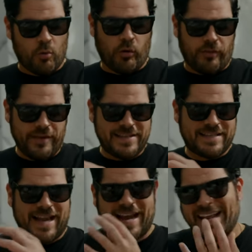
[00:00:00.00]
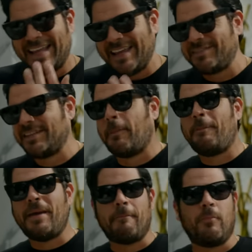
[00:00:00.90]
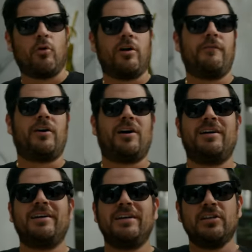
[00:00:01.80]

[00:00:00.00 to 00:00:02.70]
Where this kind of gives it a bit more of a